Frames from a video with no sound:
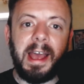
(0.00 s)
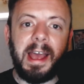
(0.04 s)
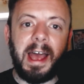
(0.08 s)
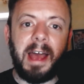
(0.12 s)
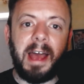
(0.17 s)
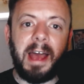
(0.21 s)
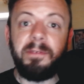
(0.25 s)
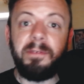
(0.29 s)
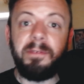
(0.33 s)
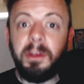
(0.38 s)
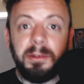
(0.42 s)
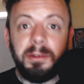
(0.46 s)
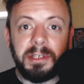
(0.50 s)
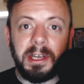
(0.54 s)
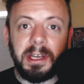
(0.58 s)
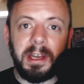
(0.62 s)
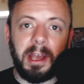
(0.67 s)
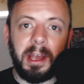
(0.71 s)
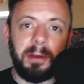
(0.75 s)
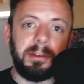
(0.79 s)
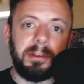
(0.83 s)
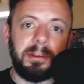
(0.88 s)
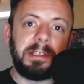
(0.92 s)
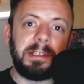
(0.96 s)
future
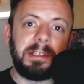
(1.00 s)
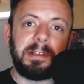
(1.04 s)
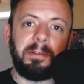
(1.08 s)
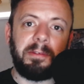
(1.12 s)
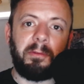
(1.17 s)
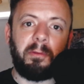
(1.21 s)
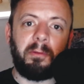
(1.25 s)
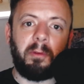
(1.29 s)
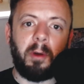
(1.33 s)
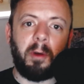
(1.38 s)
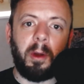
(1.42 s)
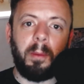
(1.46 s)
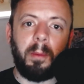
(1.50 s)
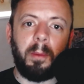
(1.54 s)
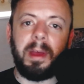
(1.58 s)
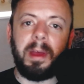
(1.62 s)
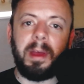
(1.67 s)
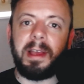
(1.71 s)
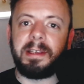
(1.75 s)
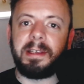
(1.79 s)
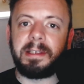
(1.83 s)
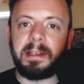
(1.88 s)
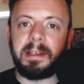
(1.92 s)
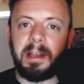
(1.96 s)
notes from
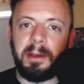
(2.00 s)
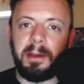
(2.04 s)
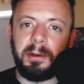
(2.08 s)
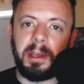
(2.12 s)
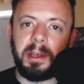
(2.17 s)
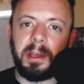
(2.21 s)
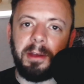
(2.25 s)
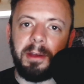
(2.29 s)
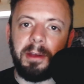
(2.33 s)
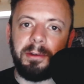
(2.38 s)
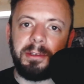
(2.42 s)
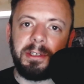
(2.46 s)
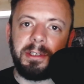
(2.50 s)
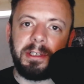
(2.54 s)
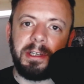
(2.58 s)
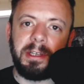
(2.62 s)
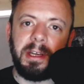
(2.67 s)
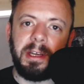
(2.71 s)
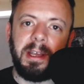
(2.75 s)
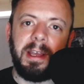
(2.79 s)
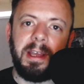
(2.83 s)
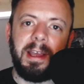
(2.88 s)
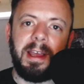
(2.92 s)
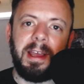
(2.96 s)
a slow coach
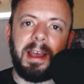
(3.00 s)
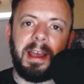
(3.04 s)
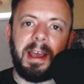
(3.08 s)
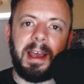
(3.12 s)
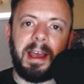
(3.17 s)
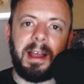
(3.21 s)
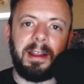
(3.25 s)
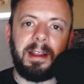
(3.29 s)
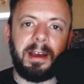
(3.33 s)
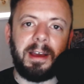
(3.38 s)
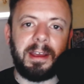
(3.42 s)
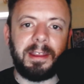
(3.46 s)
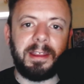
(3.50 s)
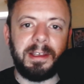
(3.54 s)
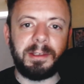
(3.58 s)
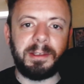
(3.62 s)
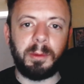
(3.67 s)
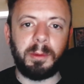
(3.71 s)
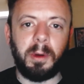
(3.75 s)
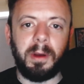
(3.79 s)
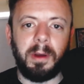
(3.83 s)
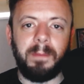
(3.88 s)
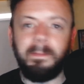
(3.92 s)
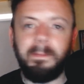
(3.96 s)
like this
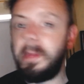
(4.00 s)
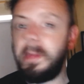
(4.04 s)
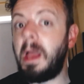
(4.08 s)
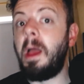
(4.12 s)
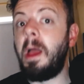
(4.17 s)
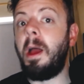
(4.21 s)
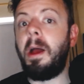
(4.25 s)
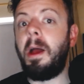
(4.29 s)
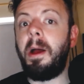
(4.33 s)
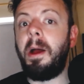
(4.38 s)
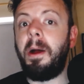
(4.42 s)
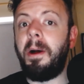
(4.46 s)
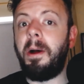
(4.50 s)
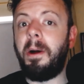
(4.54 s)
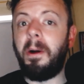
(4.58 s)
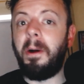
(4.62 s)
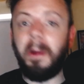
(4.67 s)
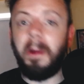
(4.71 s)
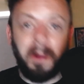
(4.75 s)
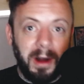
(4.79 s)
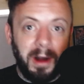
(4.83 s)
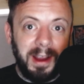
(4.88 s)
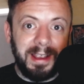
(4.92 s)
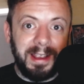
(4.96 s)
one. All
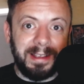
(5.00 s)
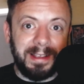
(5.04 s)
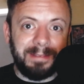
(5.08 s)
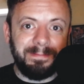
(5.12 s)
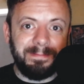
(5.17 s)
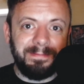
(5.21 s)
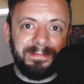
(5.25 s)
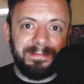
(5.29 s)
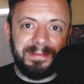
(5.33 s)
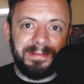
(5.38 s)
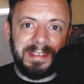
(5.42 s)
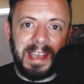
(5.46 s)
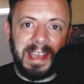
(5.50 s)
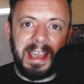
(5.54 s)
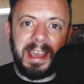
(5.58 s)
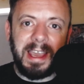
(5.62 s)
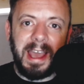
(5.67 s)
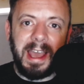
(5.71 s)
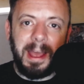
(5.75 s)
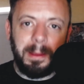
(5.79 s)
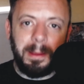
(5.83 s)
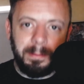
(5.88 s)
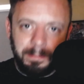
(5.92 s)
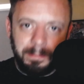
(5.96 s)
right, take
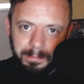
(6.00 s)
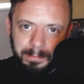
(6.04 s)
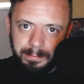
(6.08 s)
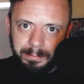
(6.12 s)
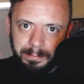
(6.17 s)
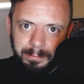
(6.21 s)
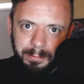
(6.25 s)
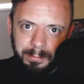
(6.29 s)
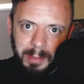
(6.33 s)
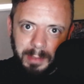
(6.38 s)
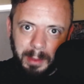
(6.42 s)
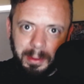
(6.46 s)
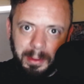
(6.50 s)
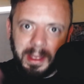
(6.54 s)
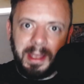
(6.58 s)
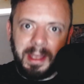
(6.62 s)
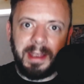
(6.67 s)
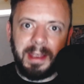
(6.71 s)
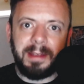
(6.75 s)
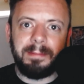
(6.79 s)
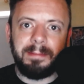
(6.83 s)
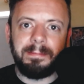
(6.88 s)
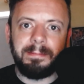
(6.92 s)
care. Bye-bye.